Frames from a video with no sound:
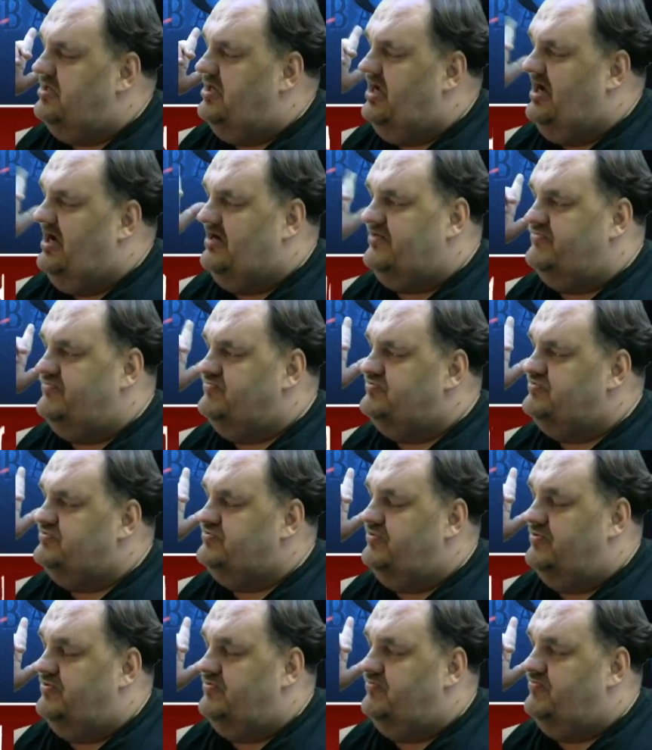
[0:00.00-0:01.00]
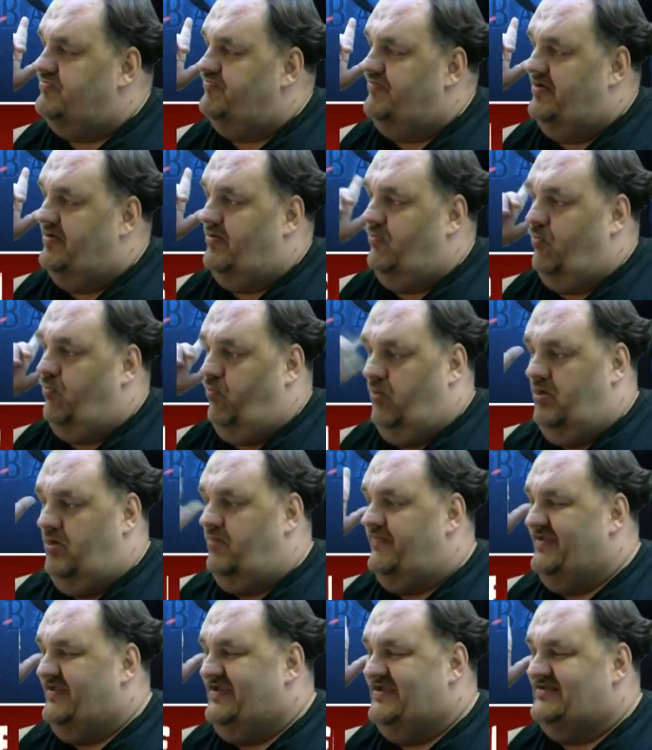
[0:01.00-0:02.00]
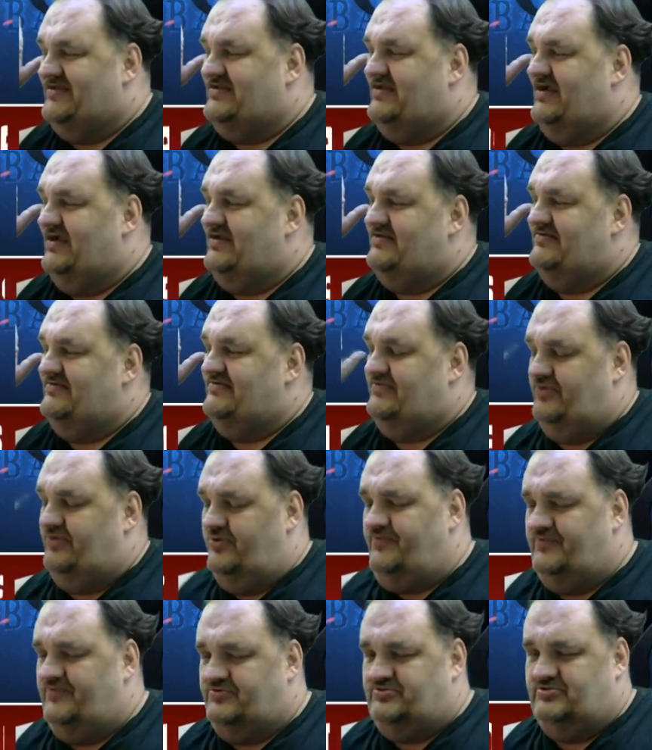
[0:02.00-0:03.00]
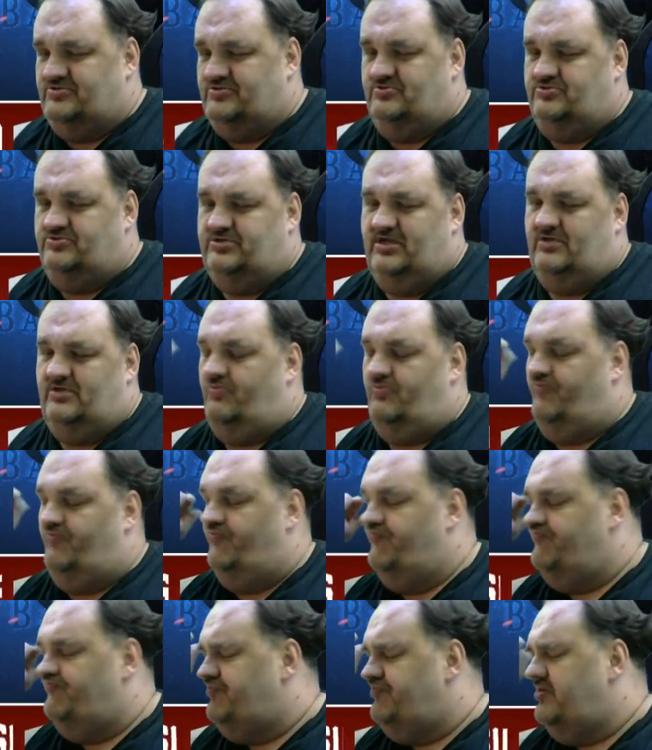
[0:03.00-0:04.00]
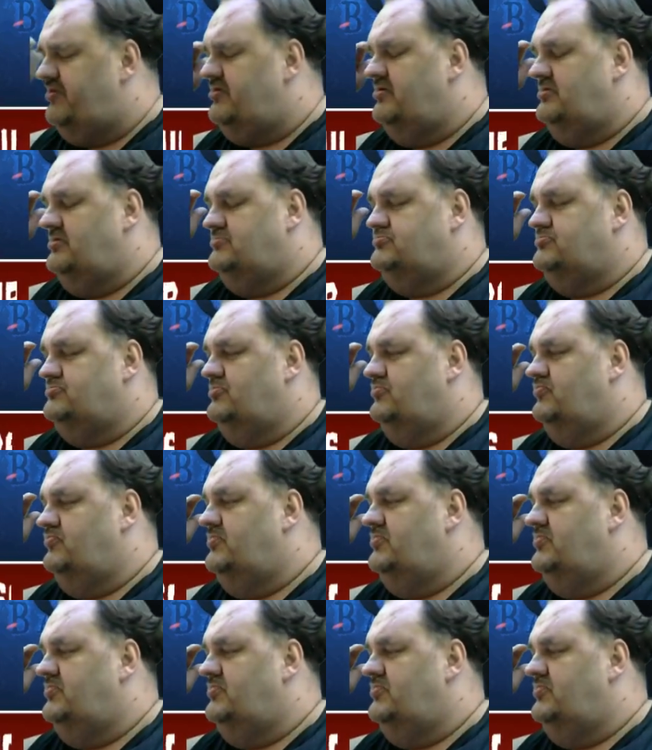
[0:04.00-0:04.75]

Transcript: items that will be getting added to the channel very soon.